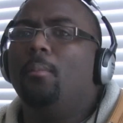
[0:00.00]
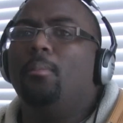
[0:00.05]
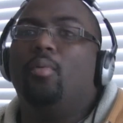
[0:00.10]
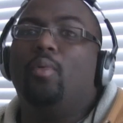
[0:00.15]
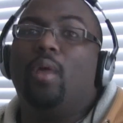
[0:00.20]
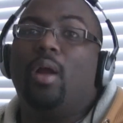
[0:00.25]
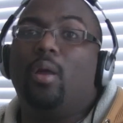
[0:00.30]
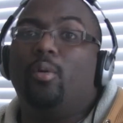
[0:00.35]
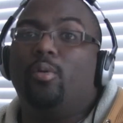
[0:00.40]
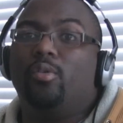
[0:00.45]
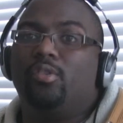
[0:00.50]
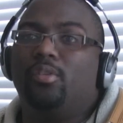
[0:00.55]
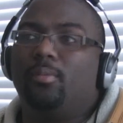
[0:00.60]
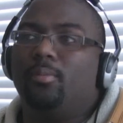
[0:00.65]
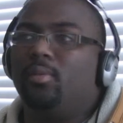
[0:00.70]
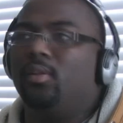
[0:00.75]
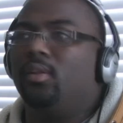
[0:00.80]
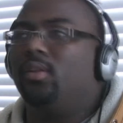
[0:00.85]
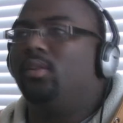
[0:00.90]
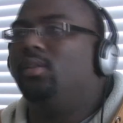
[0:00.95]
Barao or
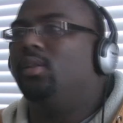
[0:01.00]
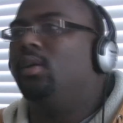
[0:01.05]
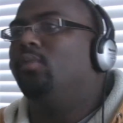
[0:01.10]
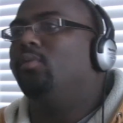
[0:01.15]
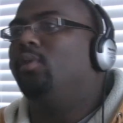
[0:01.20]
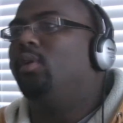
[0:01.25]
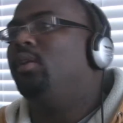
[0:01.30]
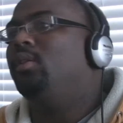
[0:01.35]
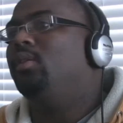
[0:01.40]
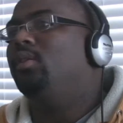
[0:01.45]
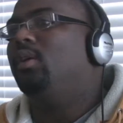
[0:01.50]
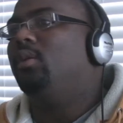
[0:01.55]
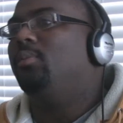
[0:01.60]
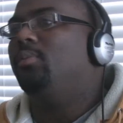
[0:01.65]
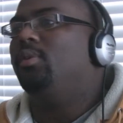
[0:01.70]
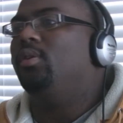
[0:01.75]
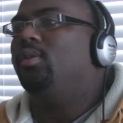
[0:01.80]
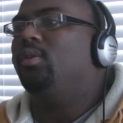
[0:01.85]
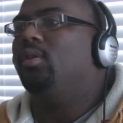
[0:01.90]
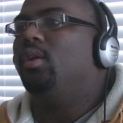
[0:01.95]
something like that, right?
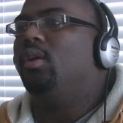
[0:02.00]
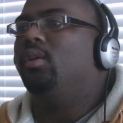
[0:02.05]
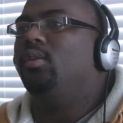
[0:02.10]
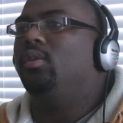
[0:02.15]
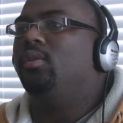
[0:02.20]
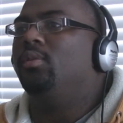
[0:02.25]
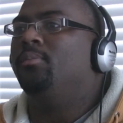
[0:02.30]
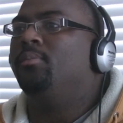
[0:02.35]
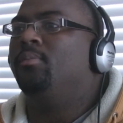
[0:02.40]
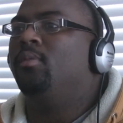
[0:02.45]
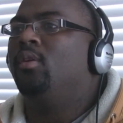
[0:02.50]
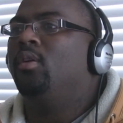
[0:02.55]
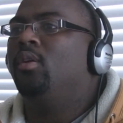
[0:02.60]
That'd be a good idea.